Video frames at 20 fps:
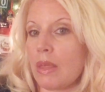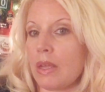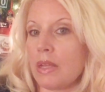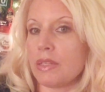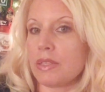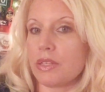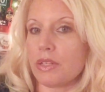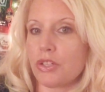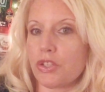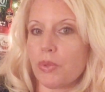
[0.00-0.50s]

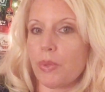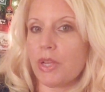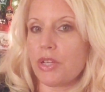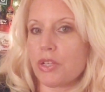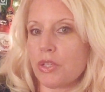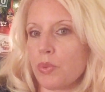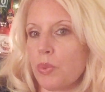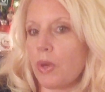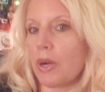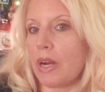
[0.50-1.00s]
in
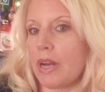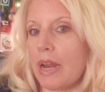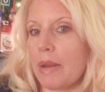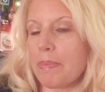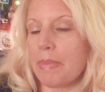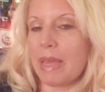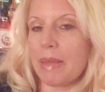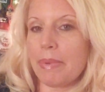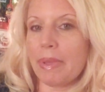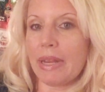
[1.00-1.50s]
situations
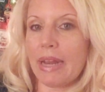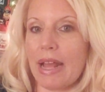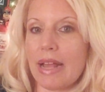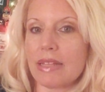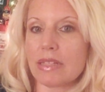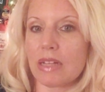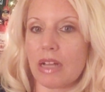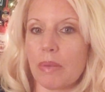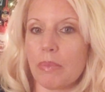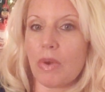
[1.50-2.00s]
where maybe it
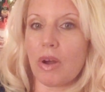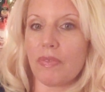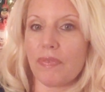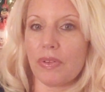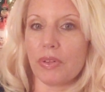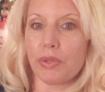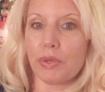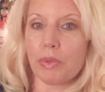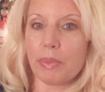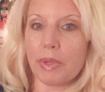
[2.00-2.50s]
has come off
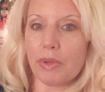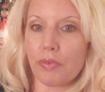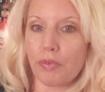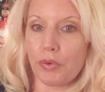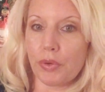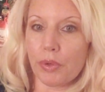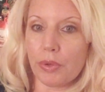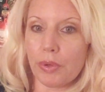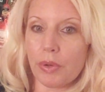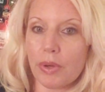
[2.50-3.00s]
a little bit
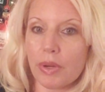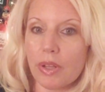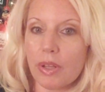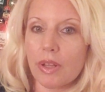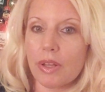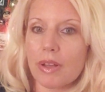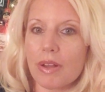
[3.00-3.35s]
rude,